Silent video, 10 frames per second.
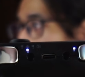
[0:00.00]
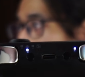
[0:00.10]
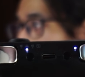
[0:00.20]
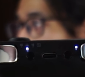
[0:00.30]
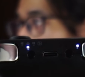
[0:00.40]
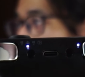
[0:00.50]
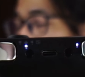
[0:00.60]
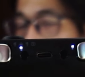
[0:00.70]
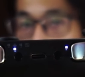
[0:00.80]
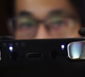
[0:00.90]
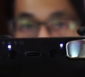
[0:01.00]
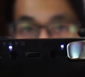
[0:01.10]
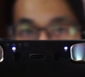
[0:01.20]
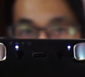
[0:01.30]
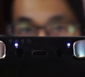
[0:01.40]
The trigger
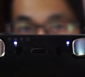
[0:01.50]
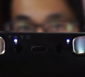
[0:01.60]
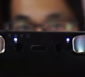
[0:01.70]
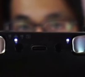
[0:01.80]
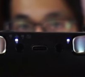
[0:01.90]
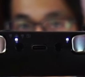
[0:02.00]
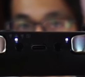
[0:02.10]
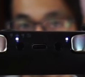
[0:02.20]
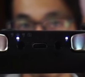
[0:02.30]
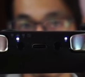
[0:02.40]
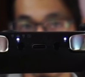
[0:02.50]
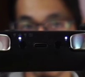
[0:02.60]
pain has peeled off.